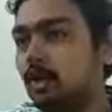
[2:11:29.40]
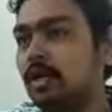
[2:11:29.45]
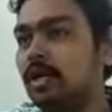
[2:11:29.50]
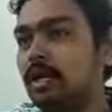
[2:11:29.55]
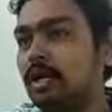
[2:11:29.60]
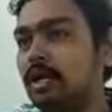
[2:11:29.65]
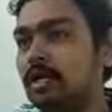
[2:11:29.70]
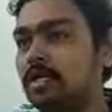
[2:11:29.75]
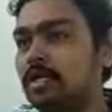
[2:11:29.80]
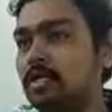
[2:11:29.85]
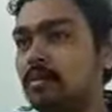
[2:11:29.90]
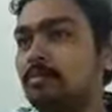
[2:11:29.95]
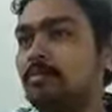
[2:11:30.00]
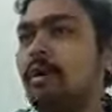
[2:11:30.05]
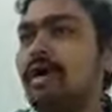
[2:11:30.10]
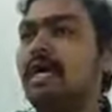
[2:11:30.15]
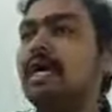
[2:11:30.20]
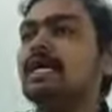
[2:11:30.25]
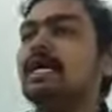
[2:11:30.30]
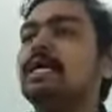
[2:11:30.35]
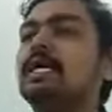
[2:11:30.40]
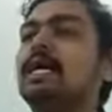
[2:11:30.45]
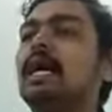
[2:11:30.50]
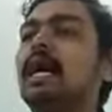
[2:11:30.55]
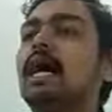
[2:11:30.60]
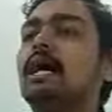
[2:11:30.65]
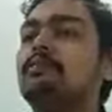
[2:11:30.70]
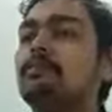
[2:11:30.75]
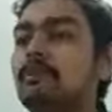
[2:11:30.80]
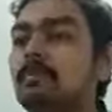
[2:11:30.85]
2 years, buying a
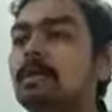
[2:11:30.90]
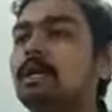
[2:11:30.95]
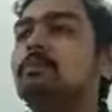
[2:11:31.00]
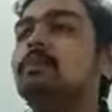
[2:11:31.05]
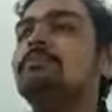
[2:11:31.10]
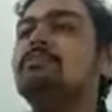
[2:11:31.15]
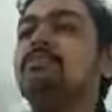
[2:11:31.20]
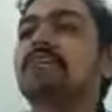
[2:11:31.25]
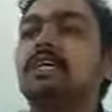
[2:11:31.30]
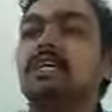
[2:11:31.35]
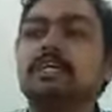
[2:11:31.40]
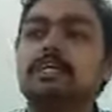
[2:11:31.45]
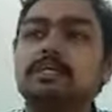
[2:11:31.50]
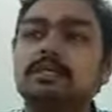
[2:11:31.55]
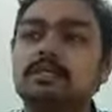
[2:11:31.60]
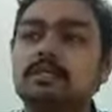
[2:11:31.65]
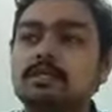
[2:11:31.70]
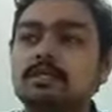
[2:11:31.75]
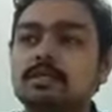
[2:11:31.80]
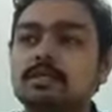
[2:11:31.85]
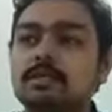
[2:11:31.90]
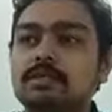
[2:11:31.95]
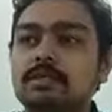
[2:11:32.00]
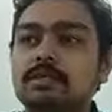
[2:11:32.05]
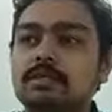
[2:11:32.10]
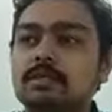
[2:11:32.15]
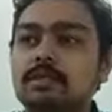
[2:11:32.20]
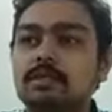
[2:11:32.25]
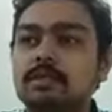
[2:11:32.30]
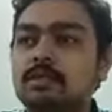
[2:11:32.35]
car will become difficult.
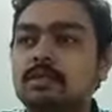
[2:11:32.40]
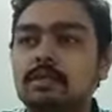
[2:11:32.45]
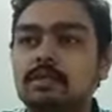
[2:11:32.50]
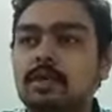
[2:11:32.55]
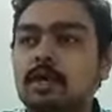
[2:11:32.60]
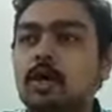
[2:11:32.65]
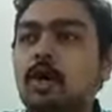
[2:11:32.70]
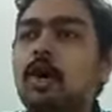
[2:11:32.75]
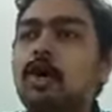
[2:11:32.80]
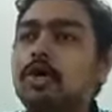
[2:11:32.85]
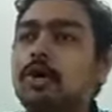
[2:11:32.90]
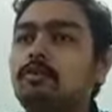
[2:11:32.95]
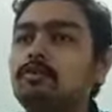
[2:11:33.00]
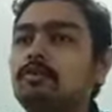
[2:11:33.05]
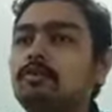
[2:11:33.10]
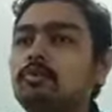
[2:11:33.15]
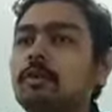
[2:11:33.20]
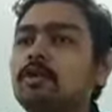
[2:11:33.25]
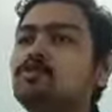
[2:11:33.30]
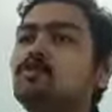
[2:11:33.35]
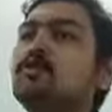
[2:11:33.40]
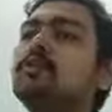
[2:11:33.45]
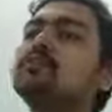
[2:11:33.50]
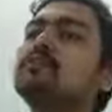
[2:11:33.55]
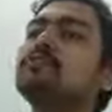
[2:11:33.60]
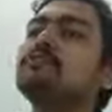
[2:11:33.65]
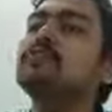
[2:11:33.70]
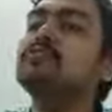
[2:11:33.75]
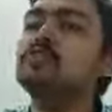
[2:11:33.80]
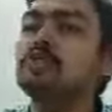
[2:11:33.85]
Or you have to pay so
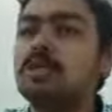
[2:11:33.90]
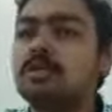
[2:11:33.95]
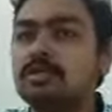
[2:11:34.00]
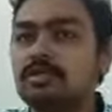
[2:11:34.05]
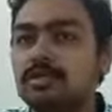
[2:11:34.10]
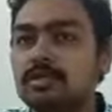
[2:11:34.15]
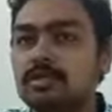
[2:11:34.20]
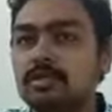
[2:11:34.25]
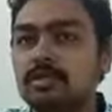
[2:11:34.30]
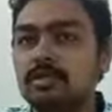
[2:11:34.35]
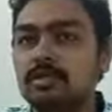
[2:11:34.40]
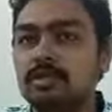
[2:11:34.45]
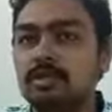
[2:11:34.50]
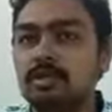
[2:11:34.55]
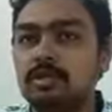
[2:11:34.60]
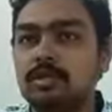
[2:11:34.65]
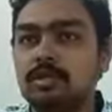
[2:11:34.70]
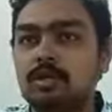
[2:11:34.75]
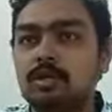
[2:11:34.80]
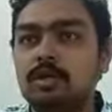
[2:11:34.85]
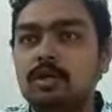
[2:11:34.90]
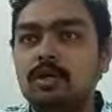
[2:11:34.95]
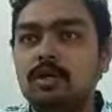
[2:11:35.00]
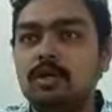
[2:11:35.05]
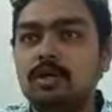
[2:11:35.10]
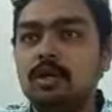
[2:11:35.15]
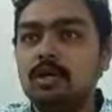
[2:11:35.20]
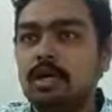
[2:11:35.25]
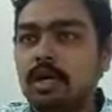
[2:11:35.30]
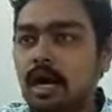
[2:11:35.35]
much of insurance.
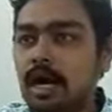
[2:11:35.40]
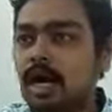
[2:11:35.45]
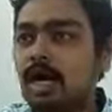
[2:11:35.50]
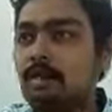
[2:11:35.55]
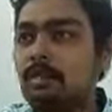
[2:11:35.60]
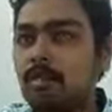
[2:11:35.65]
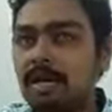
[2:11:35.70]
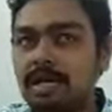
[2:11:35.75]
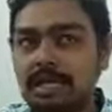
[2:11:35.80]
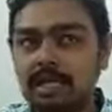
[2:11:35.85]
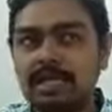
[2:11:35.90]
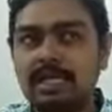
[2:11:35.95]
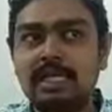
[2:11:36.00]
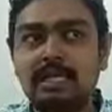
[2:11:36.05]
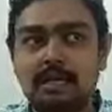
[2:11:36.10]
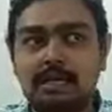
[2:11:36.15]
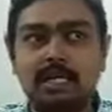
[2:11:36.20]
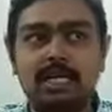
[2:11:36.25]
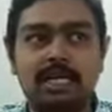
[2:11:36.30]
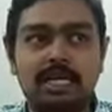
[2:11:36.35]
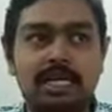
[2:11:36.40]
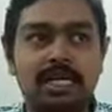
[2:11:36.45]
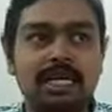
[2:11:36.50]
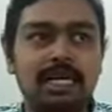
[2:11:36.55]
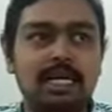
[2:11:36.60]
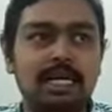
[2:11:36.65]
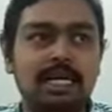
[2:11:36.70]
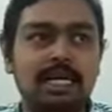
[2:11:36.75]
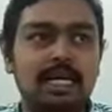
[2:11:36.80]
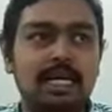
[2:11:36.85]
Car monthly,
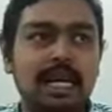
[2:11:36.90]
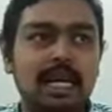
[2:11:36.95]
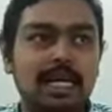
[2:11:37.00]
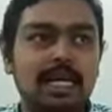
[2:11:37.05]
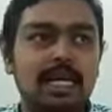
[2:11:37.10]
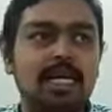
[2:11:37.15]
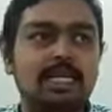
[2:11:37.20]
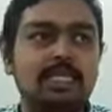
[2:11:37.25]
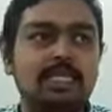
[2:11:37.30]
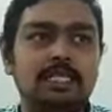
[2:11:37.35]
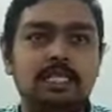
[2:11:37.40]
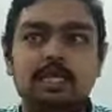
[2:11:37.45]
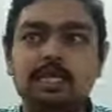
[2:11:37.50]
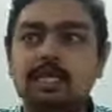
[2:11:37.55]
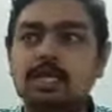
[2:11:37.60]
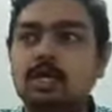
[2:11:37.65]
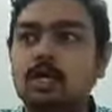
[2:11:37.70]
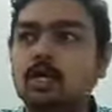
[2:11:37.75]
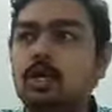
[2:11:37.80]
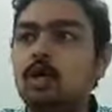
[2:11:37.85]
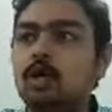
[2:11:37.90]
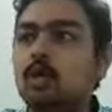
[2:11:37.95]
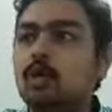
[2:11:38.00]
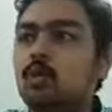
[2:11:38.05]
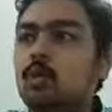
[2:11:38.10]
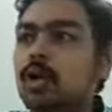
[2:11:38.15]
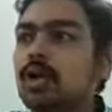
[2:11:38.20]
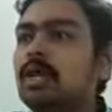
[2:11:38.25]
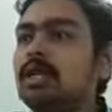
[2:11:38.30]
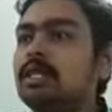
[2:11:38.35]
yearly, at least
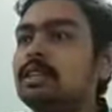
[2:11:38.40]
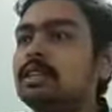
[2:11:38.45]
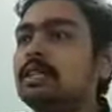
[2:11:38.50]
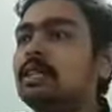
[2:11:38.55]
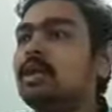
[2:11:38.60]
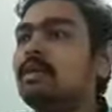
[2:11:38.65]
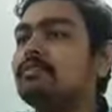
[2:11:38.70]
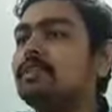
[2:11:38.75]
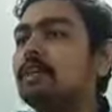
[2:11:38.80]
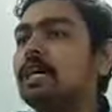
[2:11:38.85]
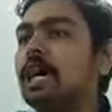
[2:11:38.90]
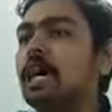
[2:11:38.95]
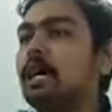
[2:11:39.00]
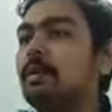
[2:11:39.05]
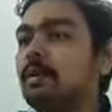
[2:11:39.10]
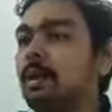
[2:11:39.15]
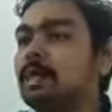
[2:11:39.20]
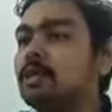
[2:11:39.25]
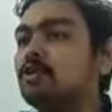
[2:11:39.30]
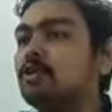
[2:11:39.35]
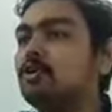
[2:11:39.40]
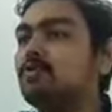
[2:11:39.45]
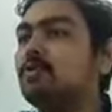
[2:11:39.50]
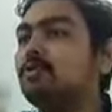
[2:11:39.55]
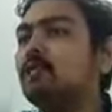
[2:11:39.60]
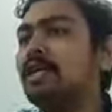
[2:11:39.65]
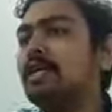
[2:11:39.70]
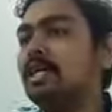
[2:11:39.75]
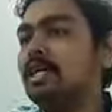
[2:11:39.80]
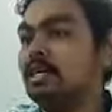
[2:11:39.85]
1/3 of the car price you will
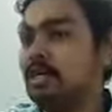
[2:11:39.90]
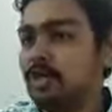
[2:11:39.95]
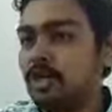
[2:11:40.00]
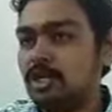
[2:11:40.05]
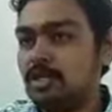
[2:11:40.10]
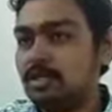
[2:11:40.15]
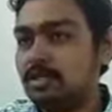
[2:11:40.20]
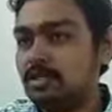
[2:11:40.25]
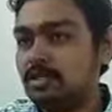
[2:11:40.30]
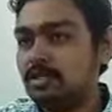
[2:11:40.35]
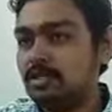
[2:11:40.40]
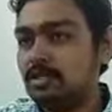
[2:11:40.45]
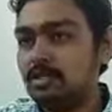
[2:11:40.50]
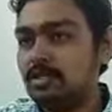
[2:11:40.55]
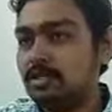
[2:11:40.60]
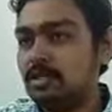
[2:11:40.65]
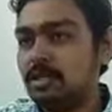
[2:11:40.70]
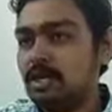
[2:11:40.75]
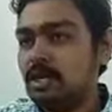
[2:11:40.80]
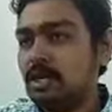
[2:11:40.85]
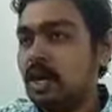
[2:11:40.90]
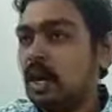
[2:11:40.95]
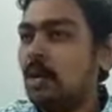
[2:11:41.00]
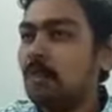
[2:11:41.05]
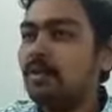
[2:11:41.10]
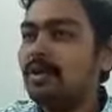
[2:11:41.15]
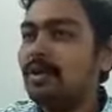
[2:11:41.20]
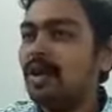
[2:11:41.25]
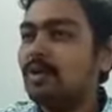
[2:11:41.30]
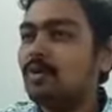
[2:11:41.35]
be paying insurance.
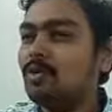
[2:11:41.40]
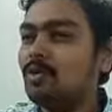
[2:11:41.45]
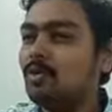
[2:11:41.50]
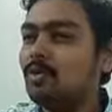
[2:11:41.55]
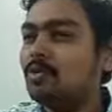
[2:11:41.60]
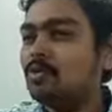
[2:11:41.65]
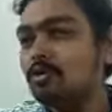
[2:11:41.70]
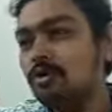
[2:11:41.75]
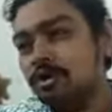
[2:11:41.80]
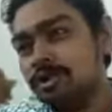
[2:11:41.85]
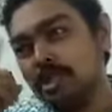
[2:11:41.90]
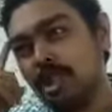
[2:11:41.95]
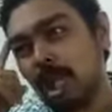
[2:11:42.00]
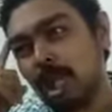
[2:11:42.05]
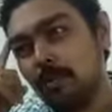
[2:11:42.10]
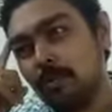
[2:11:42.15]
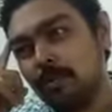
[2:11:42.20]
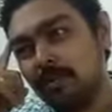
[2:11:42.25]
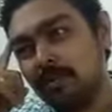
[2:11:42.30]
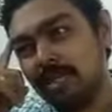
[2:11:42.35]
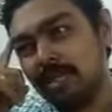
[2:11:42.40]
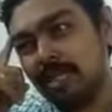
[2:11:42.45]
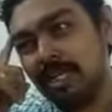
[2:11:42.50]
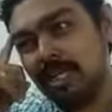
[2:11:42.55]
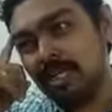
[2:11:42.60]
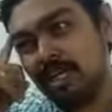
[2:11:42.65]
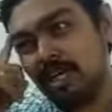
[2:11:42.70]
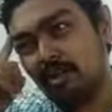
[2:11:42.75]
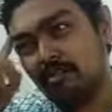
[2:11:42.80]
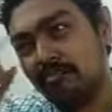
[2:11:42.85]
You will stop
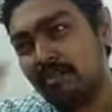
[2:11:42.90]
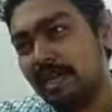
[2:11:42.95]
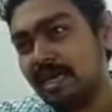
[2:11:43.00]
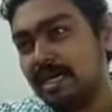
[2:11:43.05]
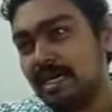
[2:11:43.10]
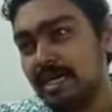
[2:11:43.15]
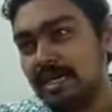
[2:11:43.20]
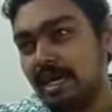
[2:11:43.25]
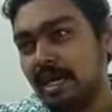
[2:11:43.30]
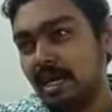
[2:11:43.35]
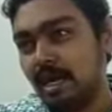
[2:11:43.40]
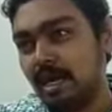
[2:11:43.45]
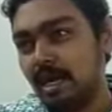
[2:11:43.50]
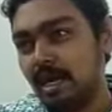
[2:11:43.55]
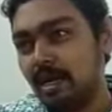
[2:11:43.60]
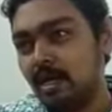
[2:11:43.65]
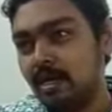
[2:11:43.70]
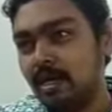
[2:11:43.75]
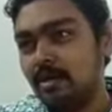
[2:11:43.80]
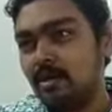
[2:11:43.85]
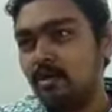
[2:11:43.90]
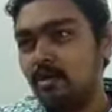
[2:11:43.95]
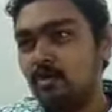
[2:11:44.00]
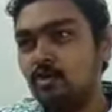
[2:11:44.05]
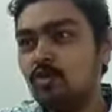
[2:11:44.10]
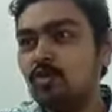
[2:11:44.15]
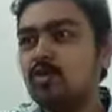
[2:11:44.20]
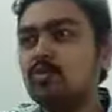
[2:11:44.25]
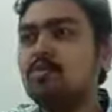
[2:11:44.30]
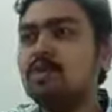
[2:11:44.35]
thinking of buying a car.
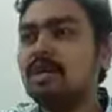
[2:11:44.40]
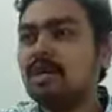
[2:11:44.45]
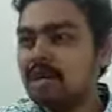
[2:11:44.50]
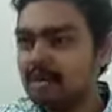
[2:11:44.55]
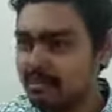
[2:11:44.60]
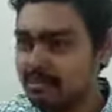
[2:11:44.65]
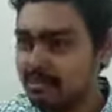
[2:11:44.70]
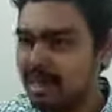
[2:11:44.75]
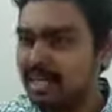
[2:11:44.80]
Uber